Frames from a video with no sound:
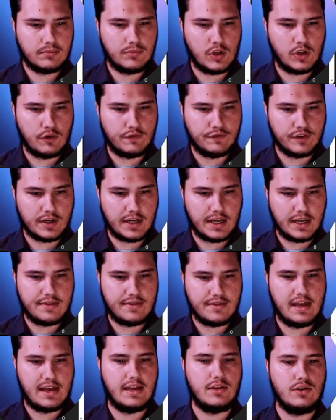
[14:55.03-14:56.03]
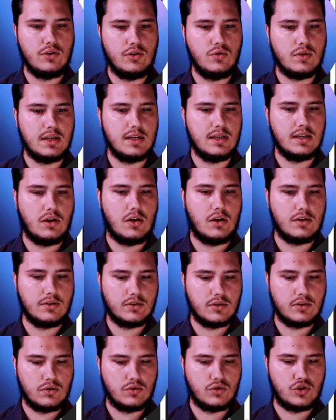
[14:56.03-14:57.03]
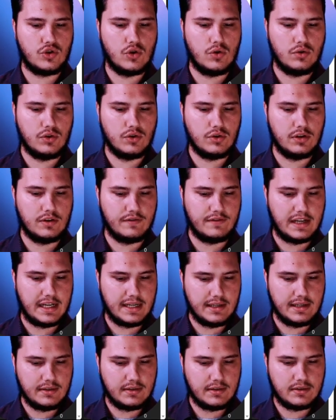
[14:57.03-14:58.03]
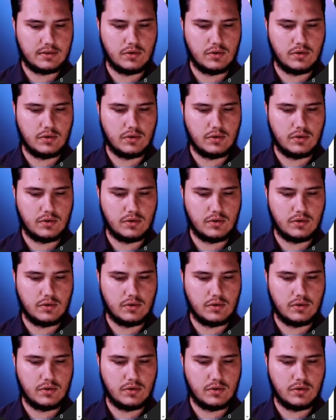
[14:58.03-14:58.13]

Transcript: Don't forget that you can also show your device